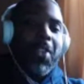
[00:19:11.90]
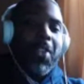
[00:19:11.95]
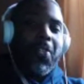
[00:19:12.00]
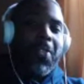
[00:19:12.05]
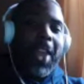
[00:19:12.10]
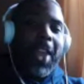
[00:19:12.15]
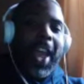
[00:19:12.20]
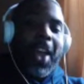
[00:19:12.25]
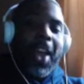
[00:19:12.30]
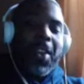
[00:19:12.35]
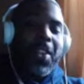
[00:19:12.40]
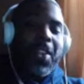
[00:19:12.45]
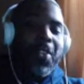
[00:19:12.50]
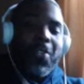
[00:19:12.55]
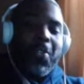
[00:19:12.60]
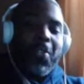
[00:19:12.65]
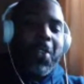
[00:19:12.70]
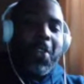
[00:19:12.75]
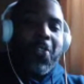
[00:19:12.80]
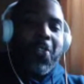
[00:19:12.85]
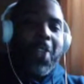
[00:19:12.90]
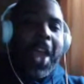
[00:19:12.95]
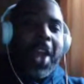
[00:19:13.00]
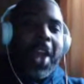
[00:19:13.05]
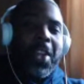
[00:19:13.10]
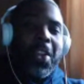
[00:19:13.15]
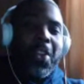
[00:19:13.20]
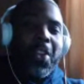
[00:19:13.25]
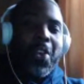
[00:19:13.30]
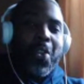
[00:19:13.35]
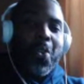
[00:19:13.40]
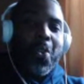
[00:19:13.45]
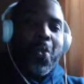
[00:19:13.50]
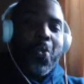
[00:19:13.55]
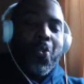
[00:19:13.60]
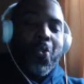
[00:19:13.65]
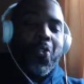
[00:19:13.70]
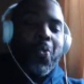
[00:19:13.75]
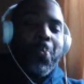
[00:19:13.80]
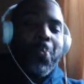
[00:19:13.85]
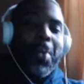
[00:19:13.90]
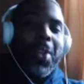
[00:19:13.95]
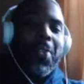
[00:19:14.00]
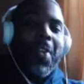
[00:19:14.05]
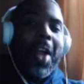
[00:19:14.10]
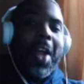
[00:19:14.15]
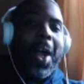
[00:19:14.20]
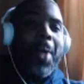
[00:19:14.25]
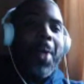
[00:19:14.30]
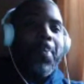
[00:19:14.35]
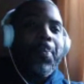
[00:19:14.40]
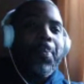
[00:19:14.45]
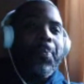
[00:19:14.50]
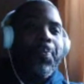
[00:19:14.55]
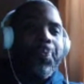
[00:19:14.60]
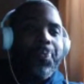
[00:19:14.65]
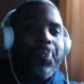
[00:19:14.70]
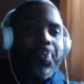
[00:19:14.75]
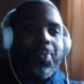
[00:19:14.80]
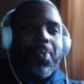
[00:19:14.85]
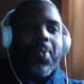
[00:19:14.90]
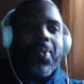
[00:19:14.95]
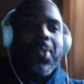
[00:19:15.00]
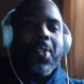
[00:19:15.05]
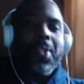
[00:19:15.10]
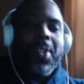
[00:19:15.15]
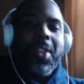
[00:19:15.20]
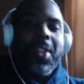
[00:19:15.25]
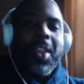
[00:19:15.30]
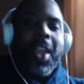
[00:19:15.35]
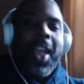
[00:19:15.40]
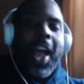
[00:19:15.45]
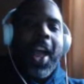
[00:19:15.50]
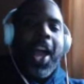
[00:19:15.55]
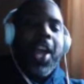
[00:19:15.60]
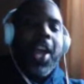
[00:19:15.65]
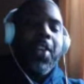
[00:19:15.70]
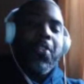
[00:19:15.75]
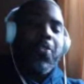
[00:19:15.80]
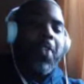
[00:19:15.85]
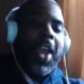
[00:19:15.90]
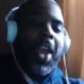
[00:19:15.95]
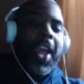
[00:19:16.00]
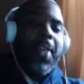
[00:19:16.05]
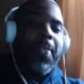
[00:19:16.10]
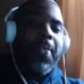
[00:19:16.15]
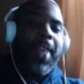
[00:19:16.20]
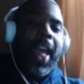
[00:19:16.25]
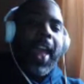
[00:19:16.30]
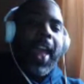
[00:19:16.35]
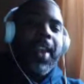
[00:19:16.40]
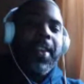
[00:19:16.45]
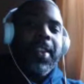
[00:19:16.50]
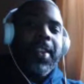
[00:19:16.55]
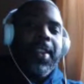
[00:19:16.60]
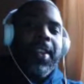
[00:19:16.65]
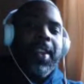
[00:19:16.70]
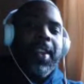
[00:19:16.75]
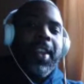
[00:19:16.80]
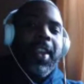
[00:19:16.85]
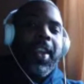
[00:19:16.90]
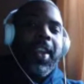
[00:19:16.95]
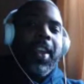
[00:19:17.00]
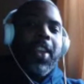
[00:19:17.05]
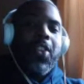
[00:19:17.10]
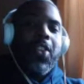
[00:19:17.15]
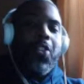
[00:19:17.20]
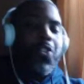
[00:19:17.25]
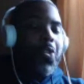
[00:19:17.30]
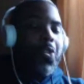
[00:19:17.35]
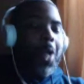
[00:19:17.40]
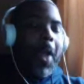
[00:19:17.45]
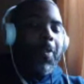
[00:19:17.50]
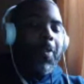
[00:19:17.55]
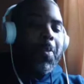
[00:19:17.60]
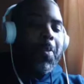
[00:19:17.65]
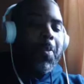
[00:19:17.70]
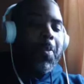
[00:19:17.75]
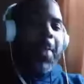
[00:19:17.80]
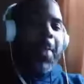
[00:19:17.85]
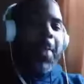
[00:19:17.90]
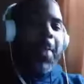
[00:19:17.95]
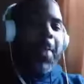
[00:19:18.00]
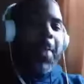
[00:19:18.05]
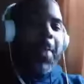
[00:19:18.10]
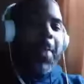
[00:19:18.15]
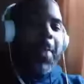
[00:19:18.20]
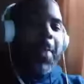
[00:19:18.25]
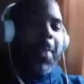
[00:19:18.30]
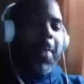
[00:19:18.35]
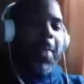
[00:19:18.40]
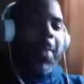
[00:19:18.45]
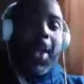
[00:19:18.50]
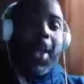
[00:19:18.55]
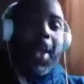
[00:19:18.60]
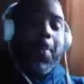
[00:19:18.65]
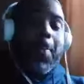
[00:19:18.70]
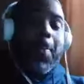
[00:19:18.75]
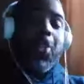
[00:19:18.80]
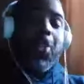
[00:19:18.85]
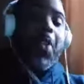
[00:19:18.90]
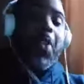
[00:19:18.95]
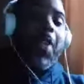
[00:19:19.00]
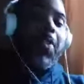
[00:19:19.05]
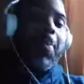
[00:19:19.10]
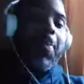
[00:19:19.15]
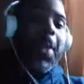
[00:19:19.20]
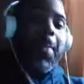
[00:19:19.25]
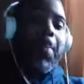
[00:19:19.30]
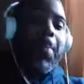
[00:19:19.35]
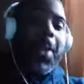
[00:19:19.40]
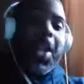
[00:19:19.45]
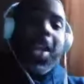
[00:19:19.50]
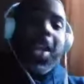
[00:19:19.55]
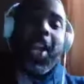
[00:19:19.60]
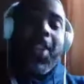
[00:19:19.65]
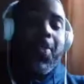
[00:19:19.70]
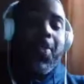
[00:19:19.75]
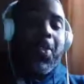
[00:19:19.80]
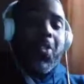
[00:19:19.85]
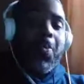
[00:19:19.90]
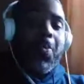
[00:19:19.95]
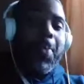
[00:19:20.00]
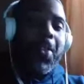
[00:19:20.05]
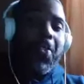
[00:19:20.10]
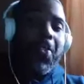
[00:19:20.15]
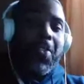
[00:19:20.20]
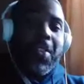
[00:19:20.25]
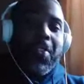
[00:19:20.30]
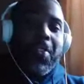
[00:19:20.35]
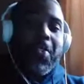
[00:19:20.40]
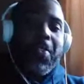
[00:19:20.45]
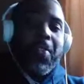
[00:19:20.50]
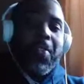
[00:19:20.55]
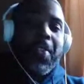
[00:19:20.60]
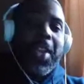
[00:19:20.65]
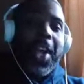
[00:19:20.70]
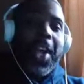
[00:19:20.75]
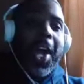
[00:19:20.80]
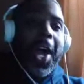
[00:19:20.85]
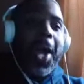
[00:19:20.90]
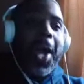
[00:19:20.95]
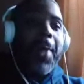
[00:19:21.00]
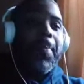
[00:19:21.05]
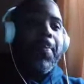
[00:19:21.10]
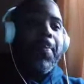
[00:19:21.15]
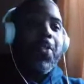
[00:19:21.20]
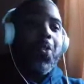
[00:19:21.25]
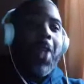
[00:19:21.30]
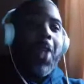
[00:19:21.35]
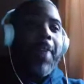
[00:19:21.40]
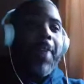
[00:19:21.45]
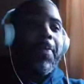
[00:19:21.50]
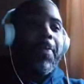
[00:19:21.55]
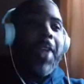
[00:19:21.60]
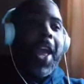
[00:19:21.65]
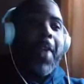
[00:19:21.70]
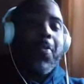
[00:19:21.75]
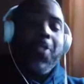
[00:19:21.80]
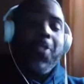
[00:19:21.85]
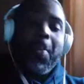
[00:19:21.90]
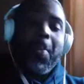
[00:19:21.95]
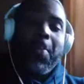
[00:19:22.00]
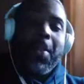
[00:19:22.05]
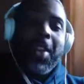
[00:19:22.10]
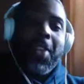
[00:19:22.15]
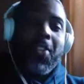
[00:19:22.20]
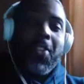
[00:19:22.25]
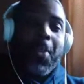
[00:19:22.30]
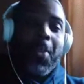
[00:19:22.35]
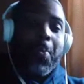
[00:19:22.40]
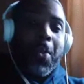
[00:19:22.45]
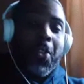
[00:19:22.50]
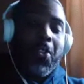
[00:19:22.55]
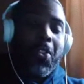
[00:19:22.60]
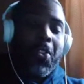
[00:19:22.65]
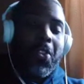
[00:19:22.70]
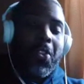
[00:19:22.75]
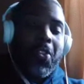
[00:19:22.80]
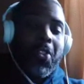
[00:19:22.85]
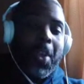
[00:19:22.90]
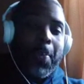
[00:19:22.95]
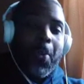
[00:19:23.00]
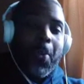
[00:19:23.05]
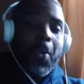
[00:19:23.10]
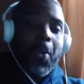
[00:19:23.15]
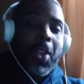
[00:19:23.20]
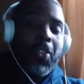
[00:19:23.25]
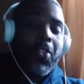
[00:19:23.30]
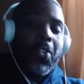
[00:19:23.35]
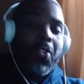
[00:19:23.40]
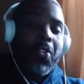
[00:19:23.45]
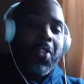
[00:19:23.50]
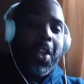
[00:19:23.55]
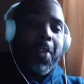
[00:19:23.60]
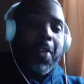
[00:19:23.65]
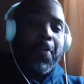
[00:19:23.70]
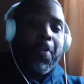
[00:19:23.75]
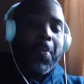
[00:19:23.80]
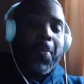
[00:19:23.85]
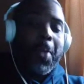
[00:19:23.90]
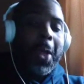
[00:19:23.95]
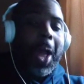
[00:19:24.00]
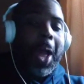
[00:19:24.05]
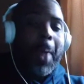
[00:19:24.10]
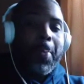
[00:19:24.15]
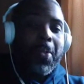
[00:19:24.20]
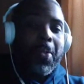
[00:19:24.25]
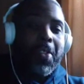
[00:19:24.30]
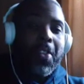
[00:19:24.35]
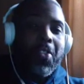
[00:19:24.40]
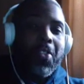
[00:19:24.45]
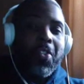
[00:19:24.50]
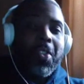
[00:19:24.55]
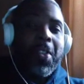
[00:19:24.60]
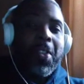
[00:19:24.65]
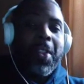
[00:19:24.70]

shuts down is it's not good news. But I understand that you still have to make business. I mean, you still have to make money in this business. You have to have something that separates yourself from the competition.